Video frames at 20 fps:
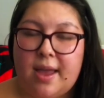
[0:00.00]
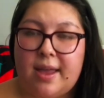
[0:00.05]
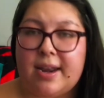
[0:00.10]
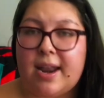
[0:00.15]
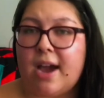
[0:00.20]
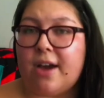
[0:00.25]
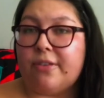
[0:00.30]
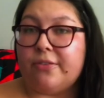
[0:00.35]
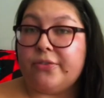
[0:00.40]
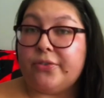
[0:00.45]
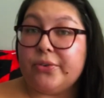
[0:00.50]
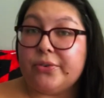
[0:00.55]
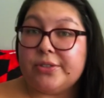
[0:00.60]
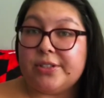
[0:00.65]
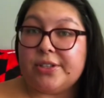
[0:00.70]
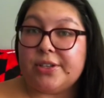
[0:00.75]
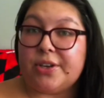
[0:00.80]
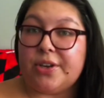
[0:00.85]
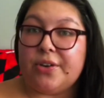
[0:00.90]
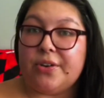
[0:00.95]
and how food
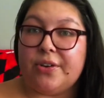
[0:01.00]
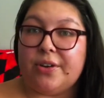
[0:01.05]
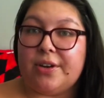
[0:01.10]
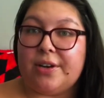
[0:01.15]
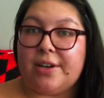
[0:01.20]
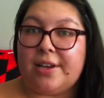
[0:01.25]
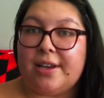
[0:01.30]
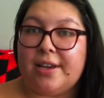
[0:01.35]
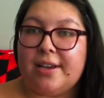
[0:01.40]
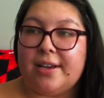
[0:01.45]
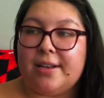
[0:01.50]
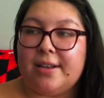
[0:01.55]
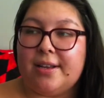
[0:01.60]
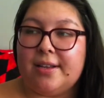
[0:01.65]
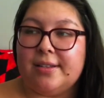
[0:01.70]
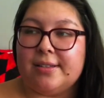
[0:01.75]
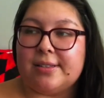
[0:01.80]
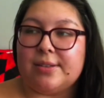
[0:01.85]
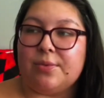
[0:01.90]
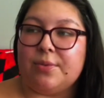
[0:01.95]
security
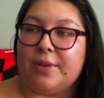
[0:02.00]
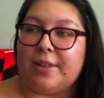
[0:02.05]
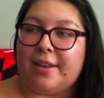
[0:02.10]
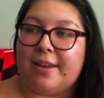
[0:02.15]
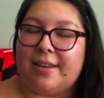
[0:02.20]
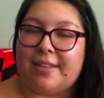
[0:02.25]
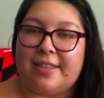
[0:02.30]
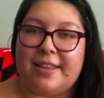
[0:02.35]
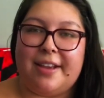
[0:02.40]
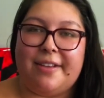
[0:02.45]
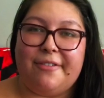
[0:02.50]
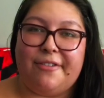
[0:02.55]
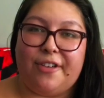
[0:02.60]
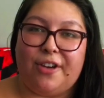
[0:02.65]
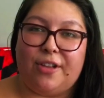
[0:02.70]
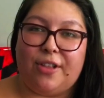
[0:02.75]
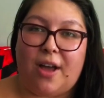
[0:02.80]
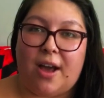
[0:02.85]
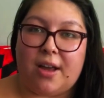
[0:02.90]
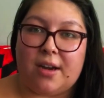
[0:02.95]
isn't really a thing for
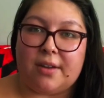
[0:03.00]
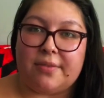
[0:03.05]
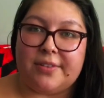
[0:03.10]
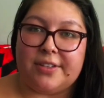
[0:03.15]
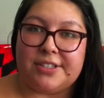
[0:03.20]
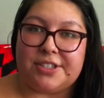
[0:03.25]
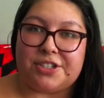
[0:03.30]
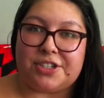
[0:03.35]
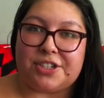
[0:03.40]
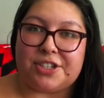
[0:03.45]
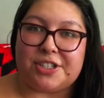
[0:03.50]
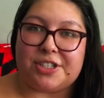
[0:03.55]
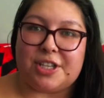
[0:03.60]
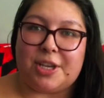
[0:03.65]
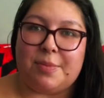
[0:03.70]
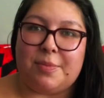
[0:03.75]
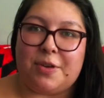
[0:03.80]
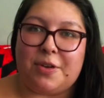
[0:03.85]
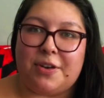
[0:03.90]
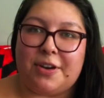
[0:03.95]
a lot of Indigenous
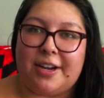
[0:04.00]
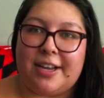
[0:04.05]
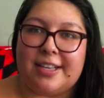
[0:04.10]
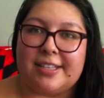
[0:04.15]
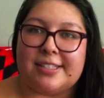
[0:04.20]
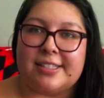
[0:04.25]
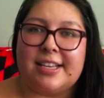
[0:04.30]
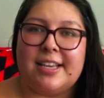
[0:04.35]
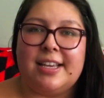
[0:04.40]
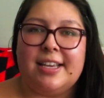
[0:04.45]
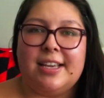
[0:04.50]
communities,